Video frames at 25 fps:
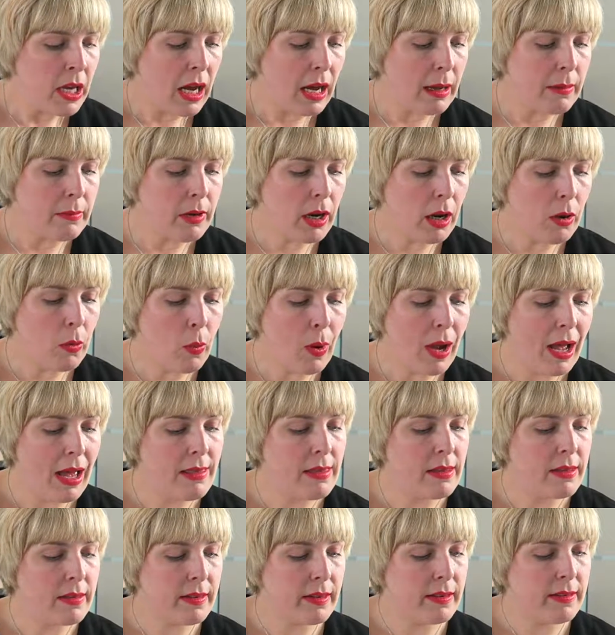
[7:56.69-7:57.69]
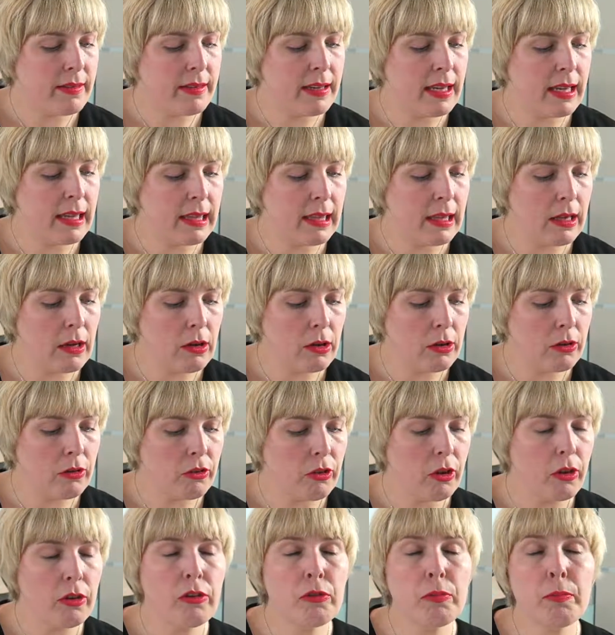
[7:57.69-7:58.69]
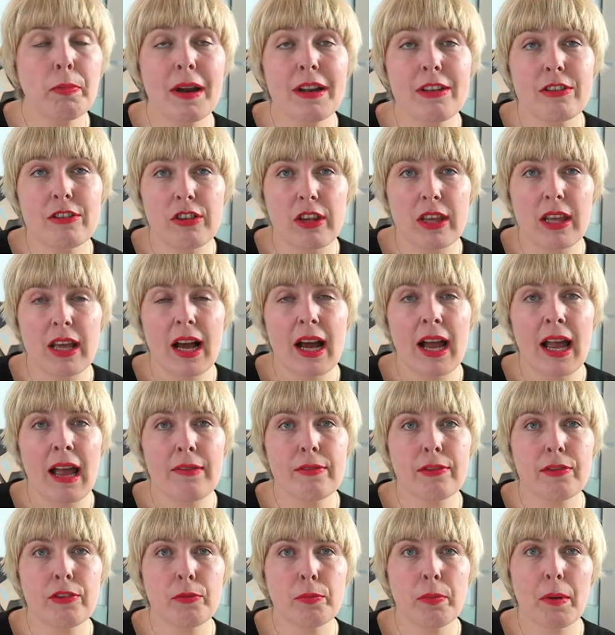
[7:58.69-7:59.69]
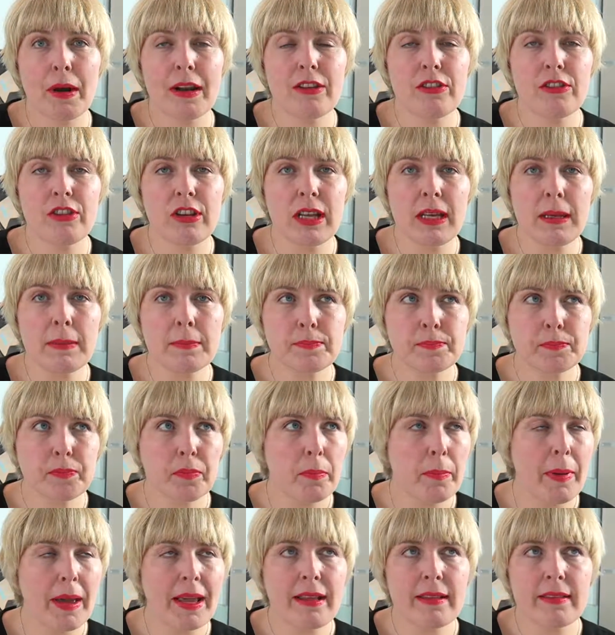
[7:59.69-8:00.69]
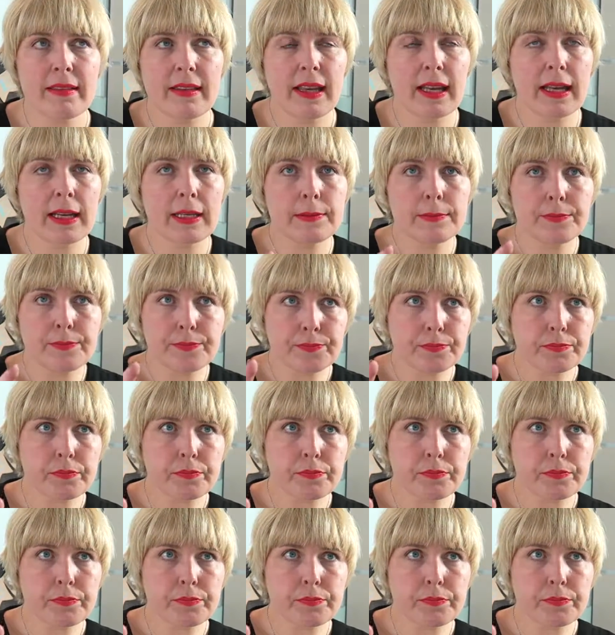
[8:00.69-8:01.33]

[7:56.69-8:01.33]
I'm aware this is ticking on. So spreadsheet, I have a spreadsheet, basic